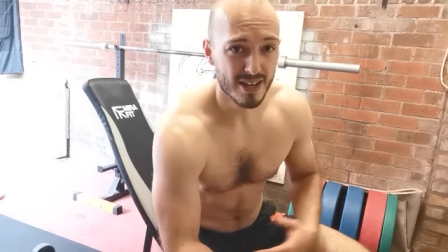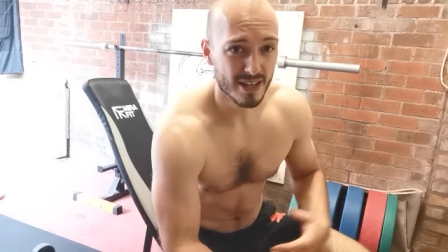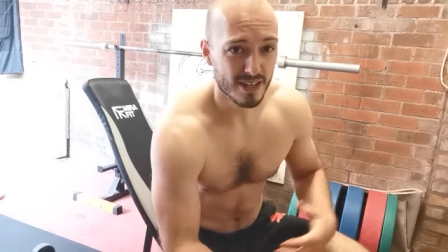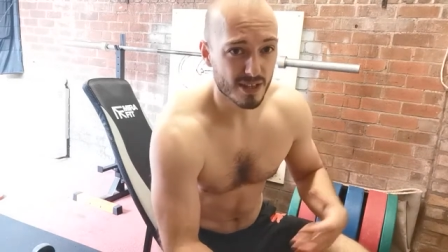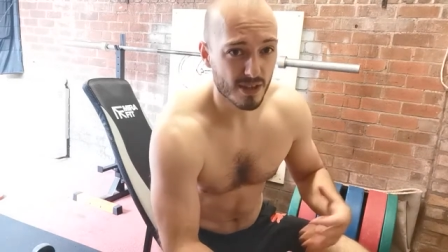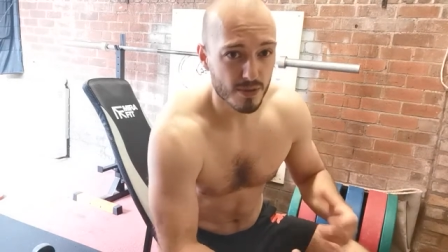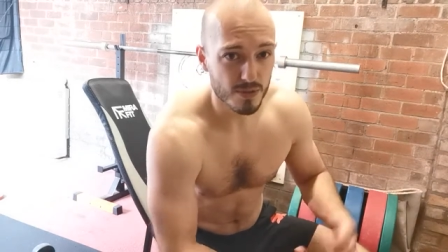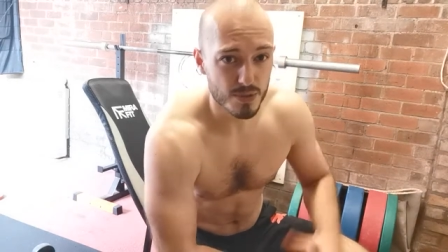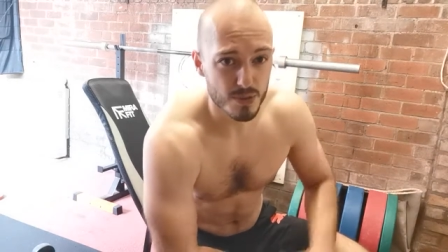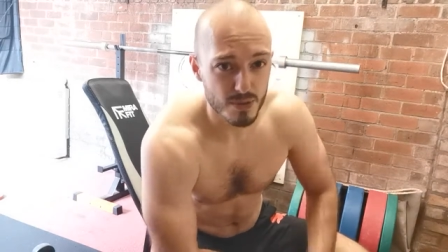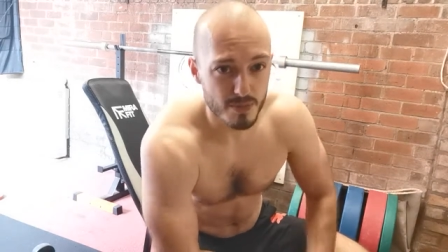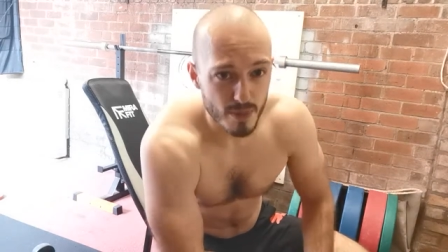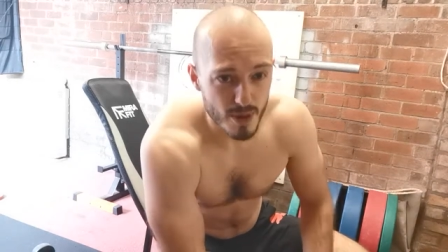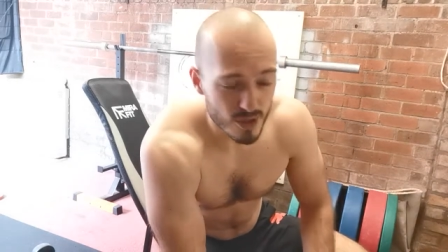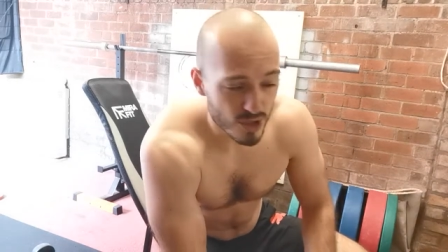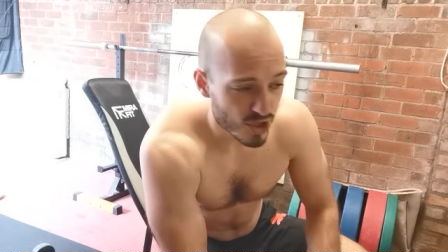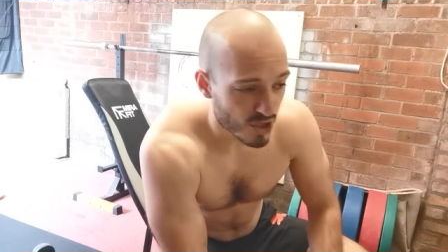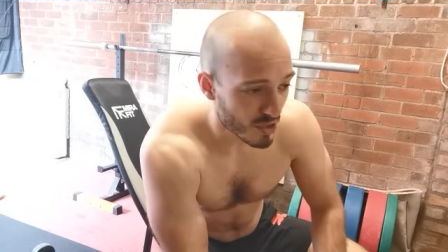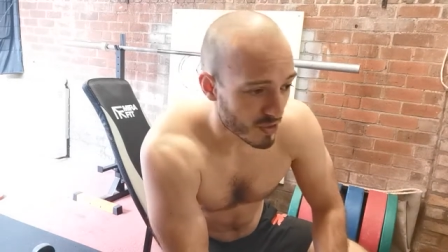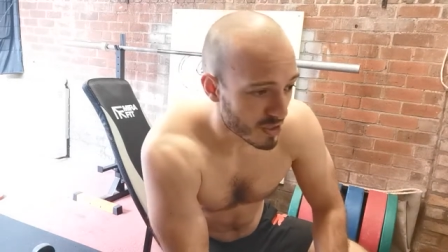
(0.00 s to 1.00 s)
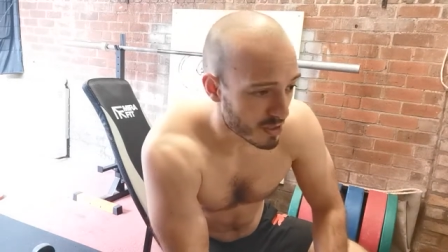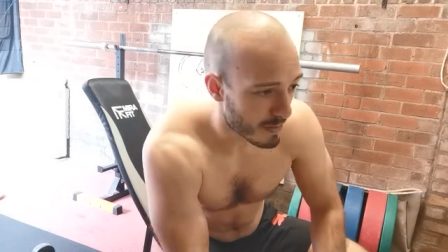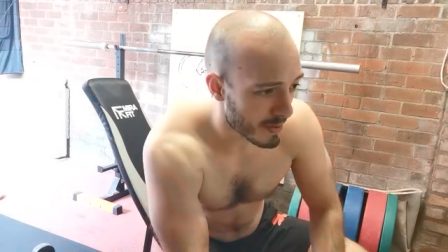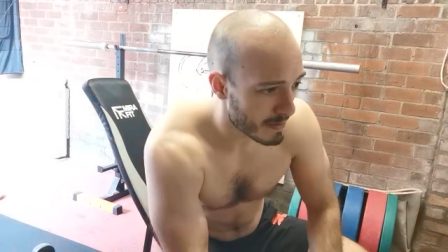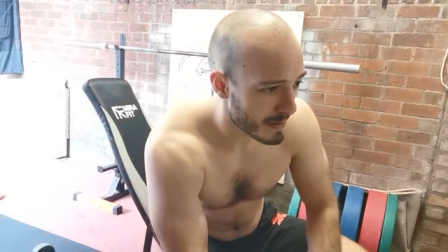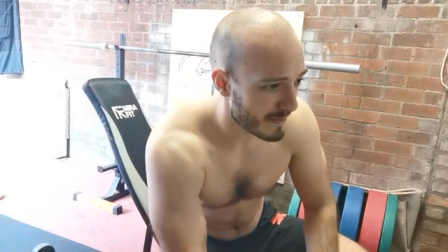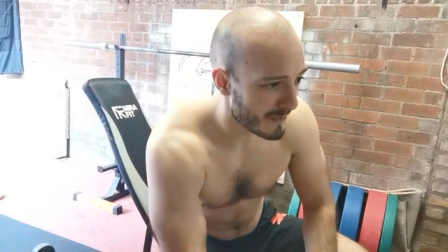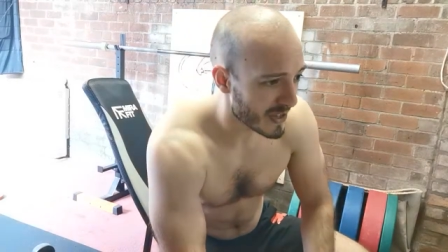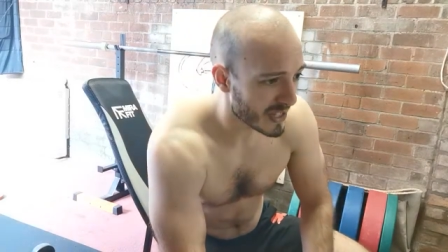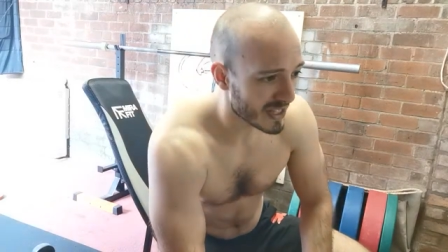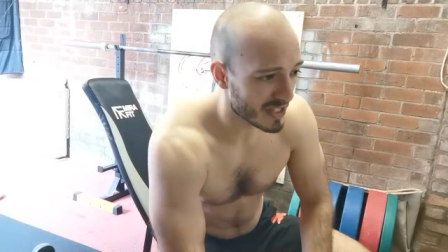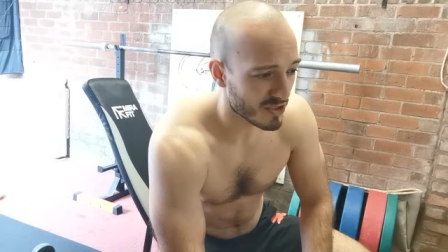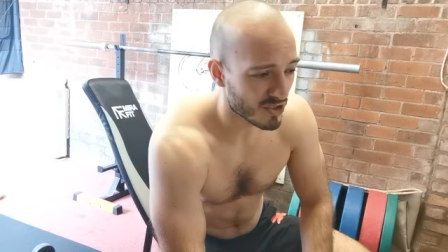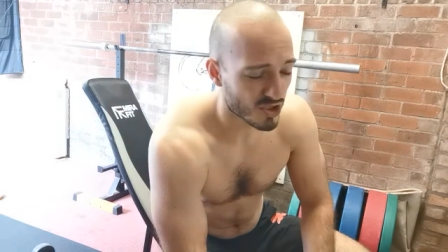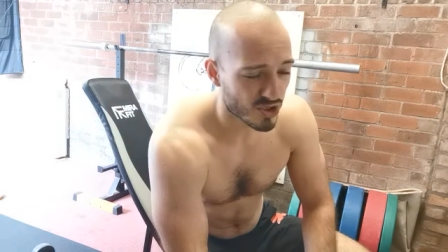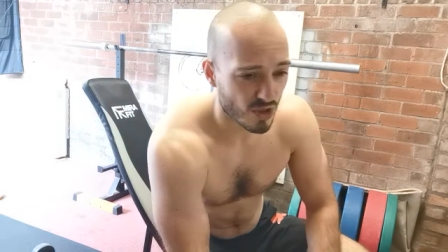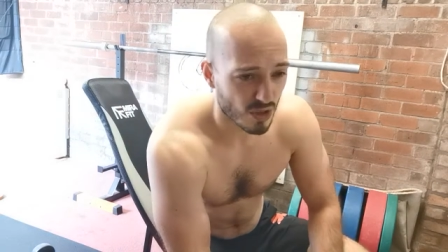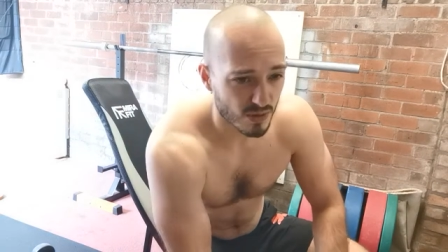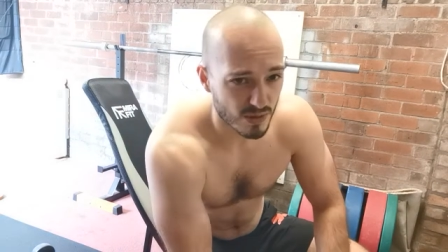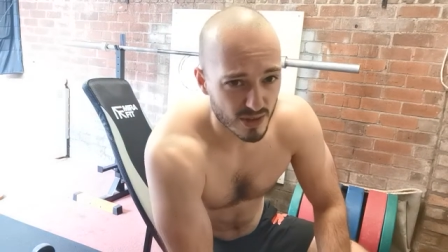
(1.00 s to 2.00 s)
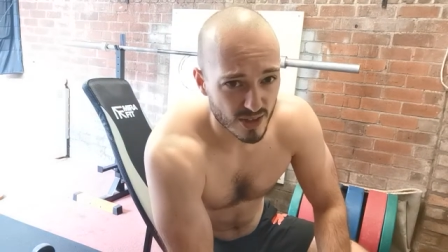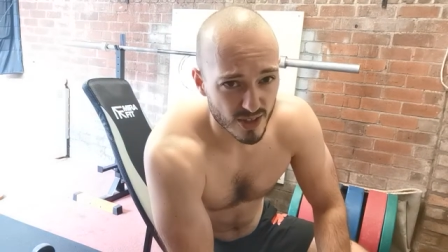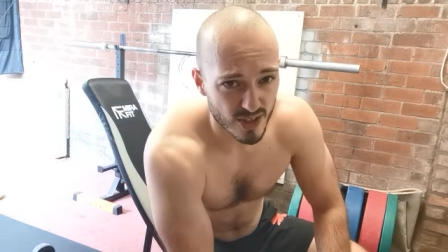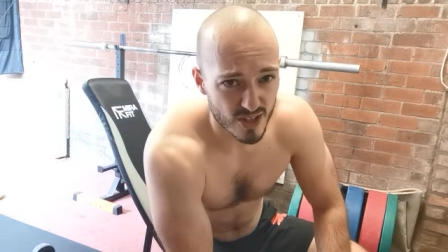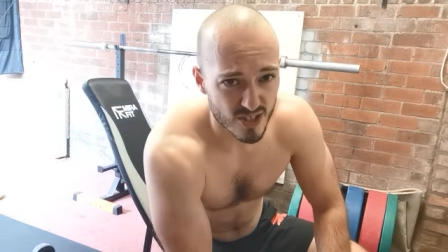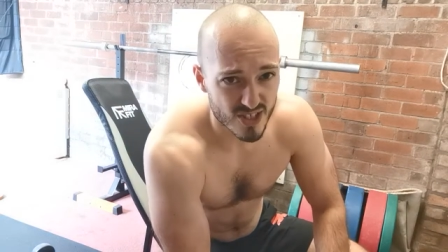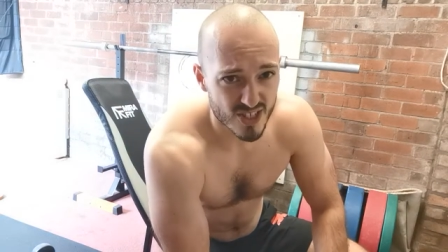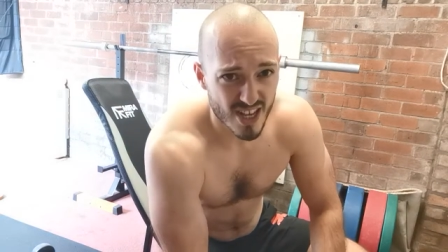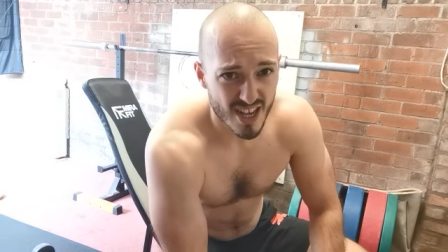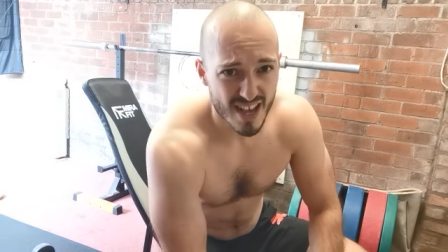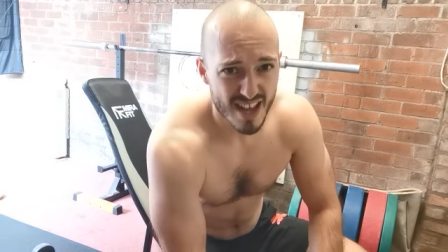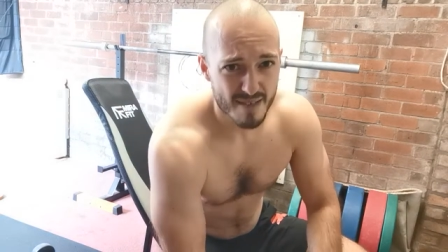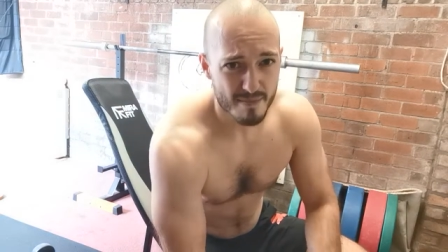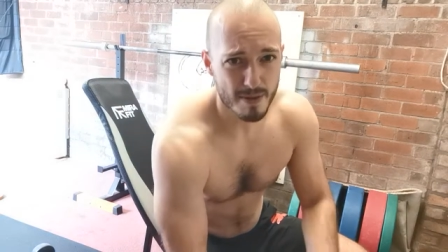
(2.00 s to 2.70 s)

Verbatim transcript: you're going through the motions, maybe feeling shoulders,